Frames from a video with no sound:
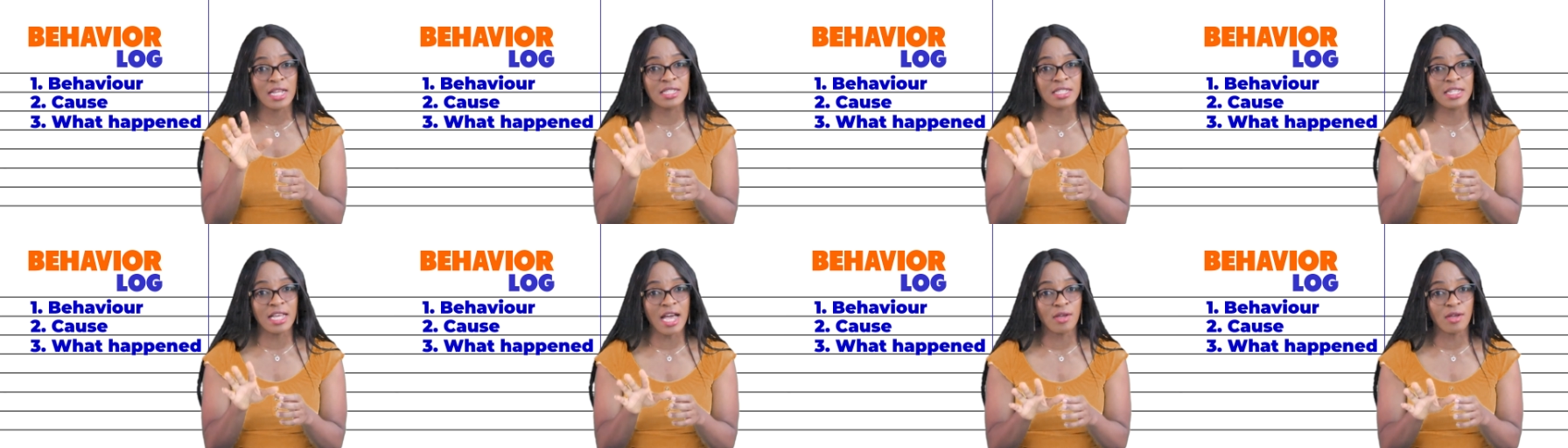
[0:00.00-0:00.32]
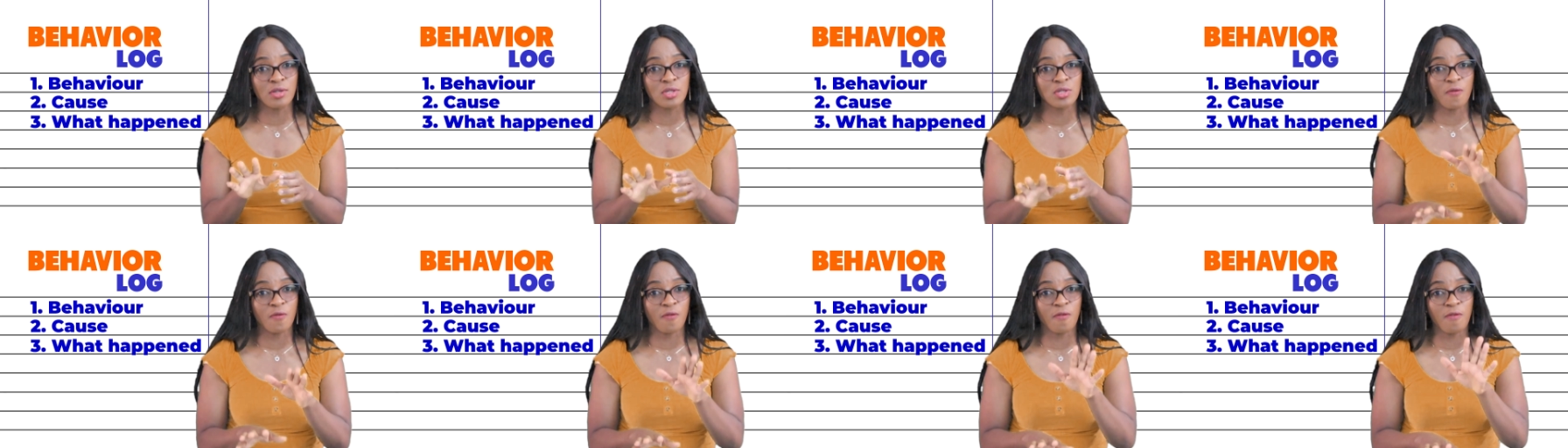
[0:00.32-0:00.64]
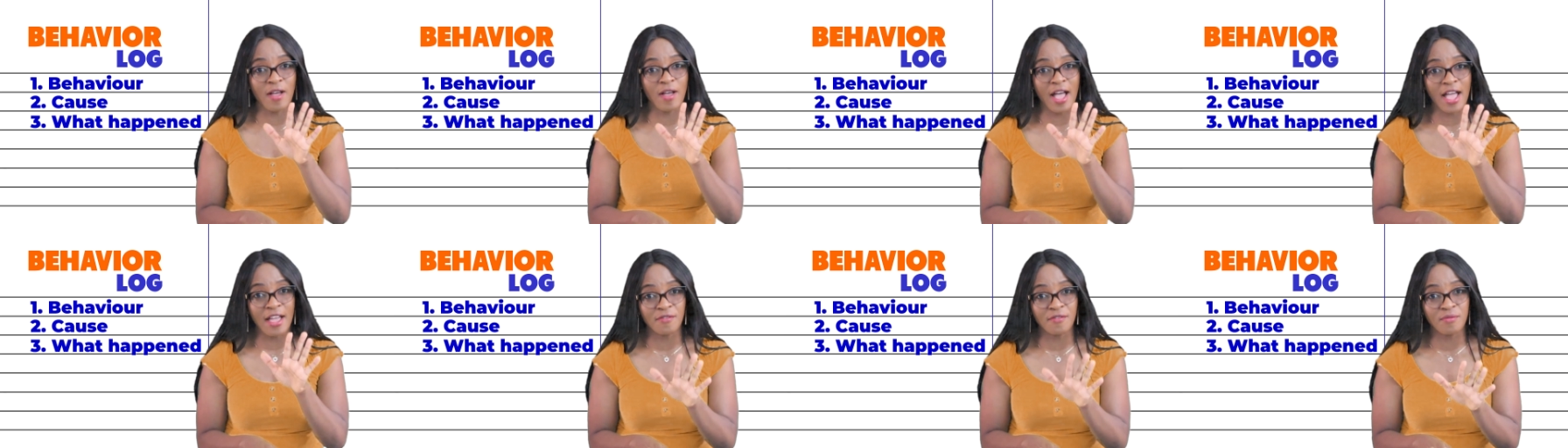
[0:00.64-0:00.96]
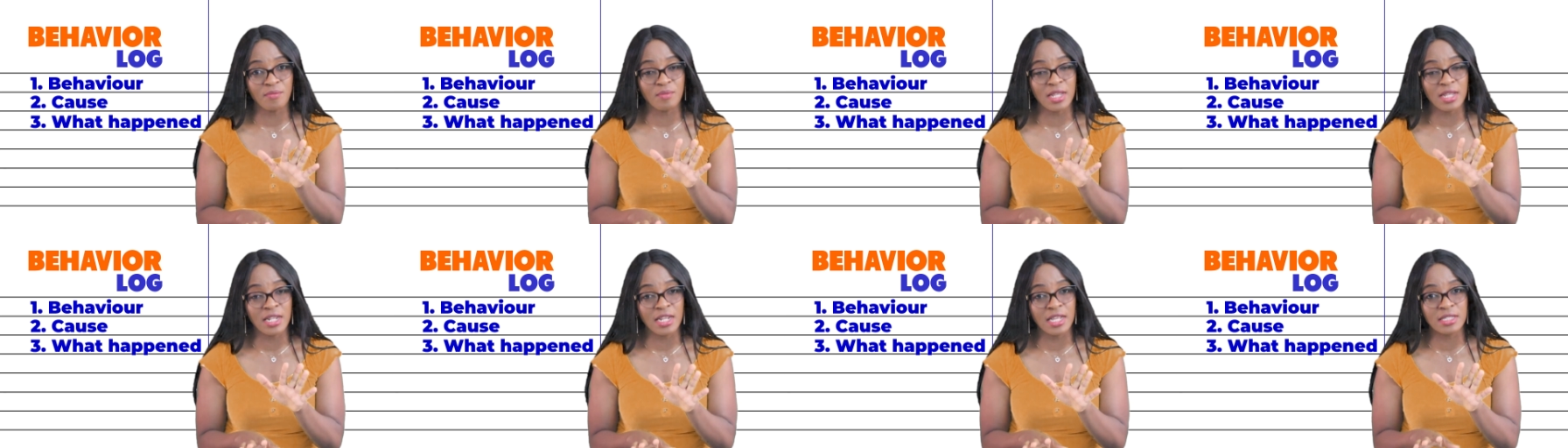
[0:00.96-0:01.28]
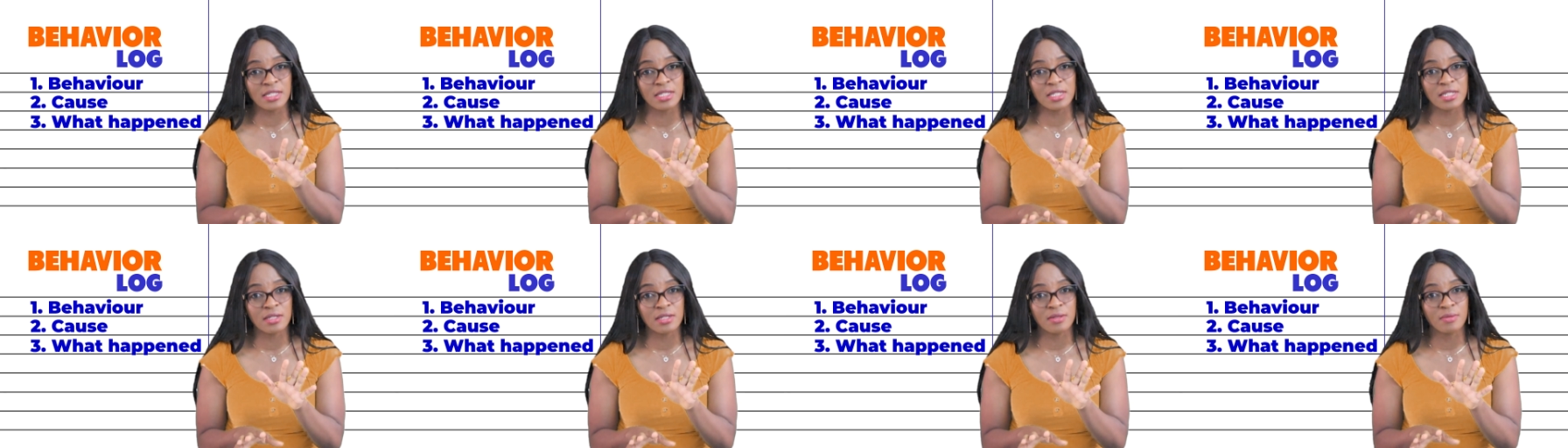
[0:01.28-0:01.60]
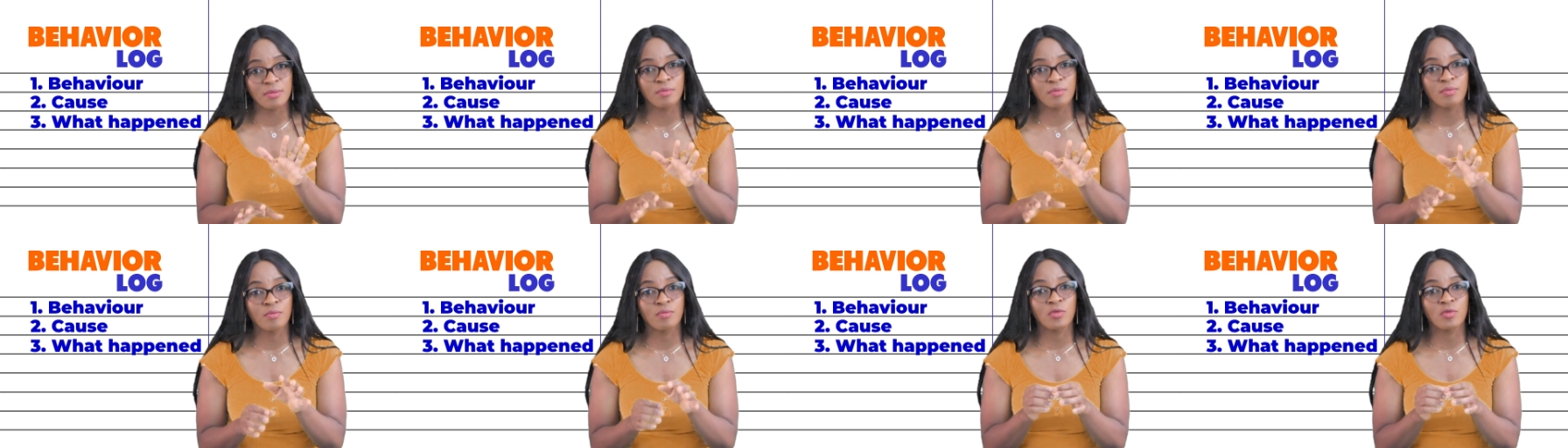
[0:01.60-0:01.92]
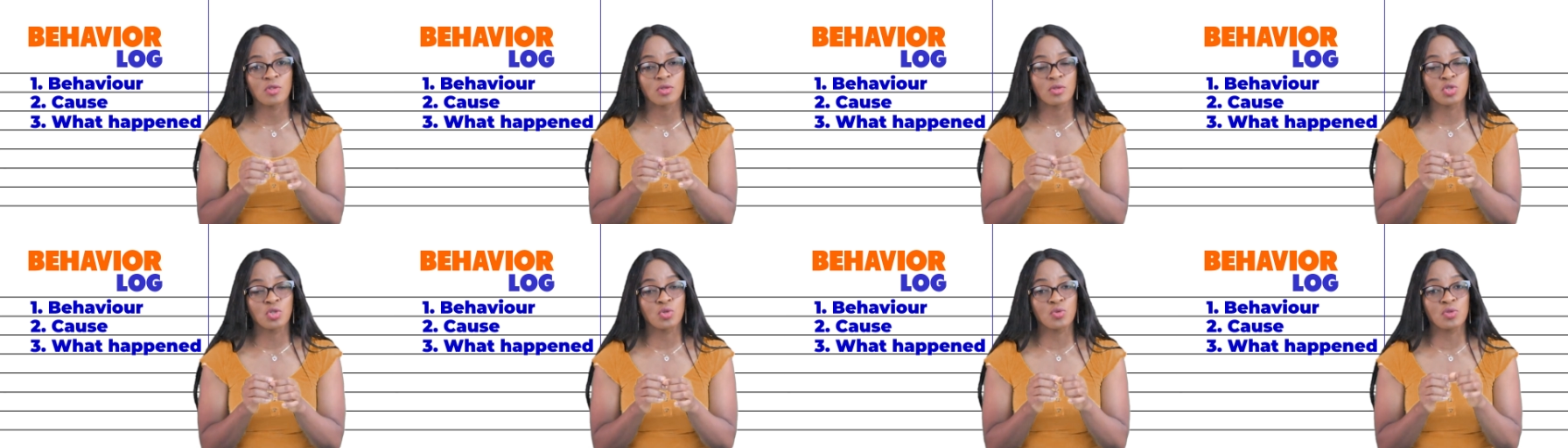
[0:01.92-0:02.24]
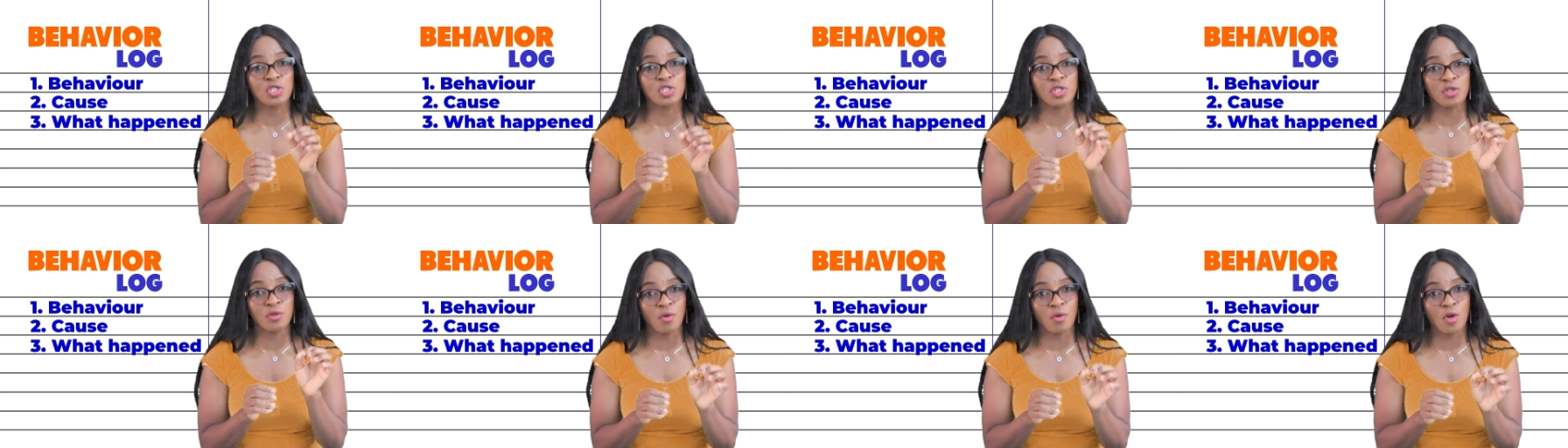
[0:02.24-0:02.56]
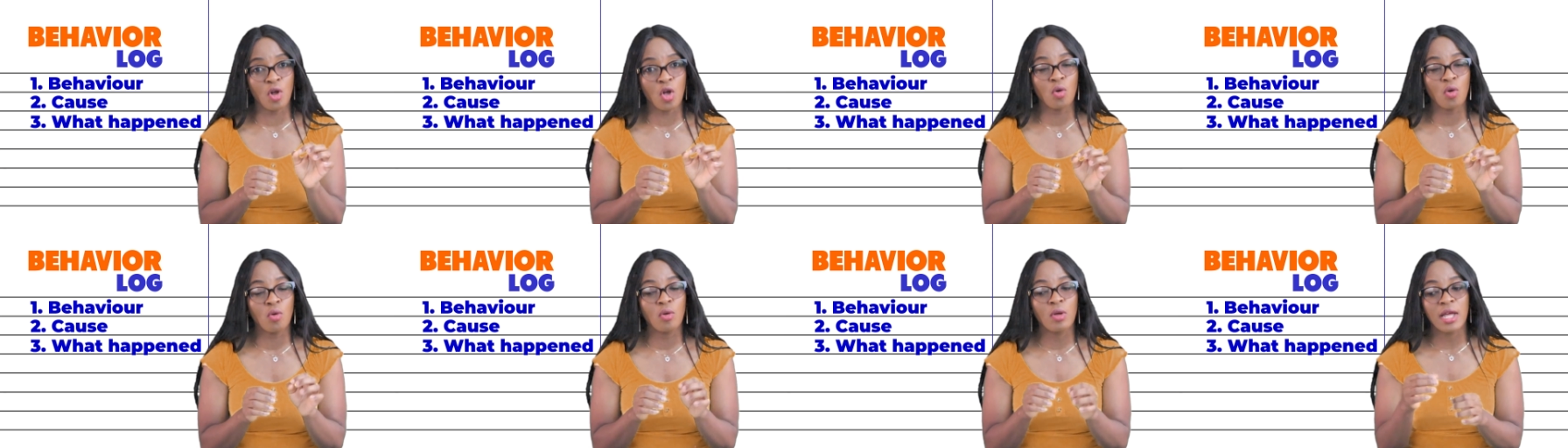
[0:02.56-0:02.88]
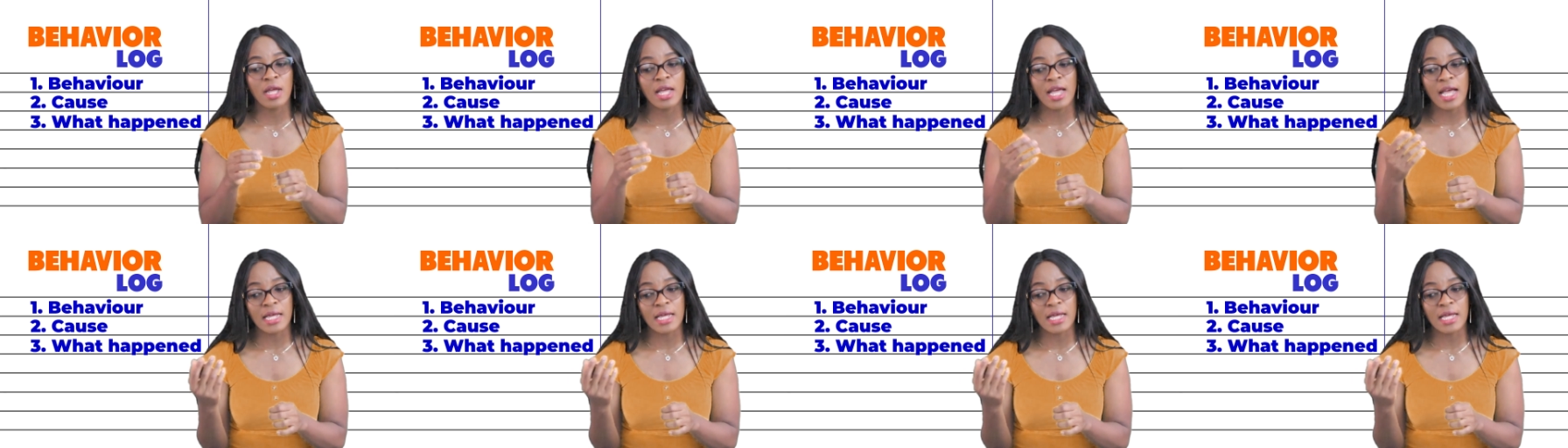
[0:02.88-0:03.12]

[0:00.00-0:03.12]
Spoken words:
down to 5 minutes to 0,